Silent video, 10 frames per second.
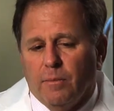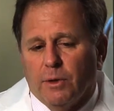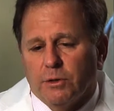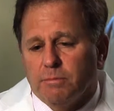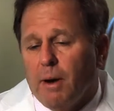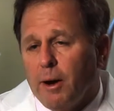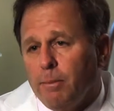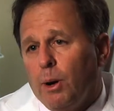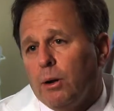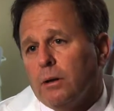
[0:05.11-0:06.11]
There's
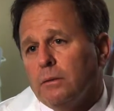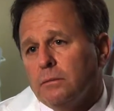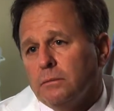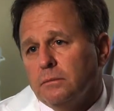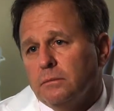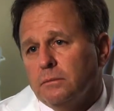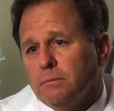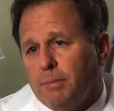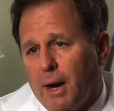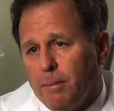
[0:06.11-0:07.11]
monopolar,
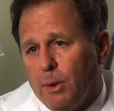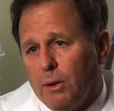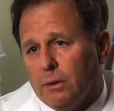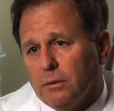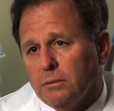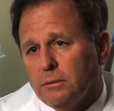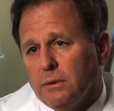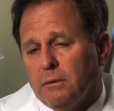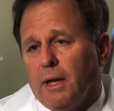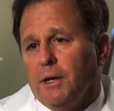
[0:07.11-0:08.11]
bipolar,
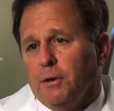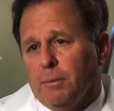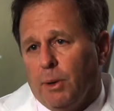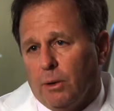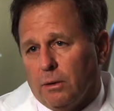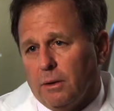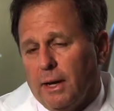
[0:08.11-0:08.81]
and unipolar.